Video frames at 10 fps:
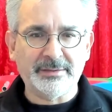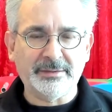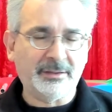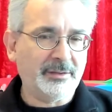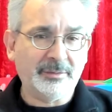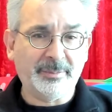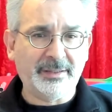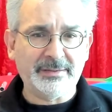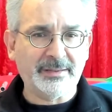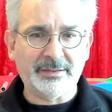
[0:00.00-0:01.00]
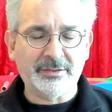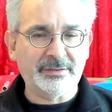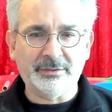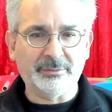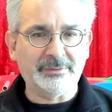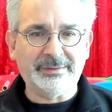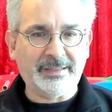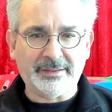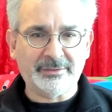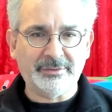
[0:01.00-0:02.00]
There are other planes I just don't
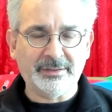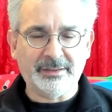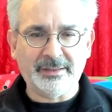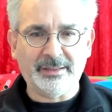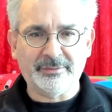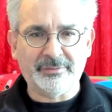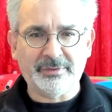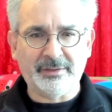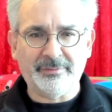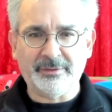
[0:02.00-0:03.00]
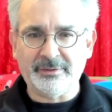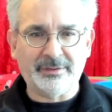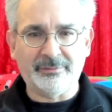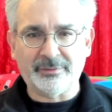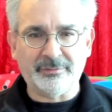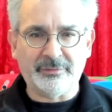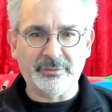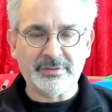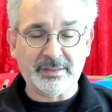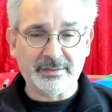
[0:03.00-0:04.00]
dare to take out of safe other than for a few
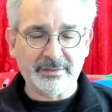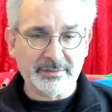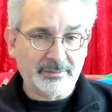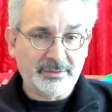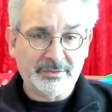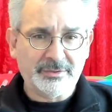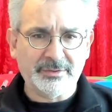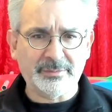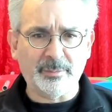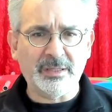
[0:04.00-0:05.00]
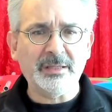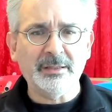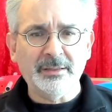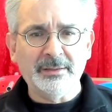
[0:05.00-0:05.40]
seconds, and that's just me.